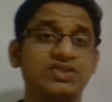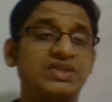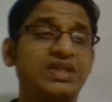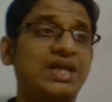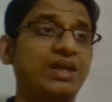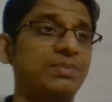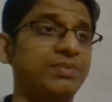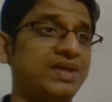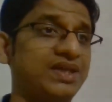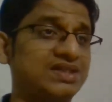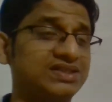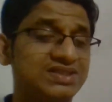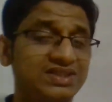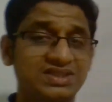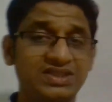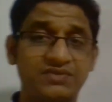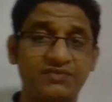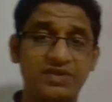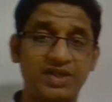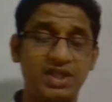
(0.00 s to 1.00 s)
that means
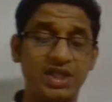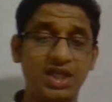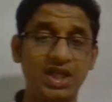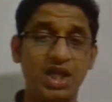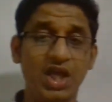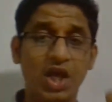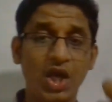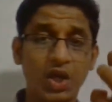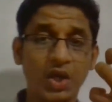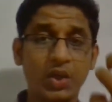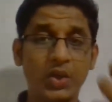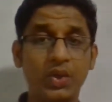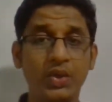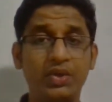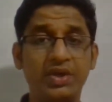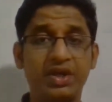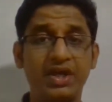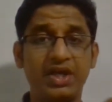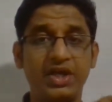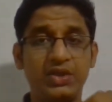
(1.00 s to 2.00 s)
it's a very
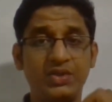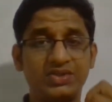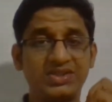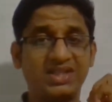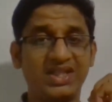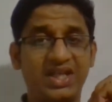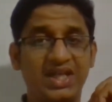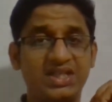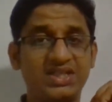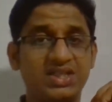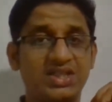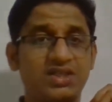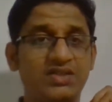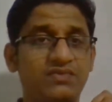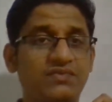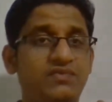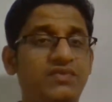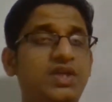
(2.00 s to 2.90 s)
good reducing agent.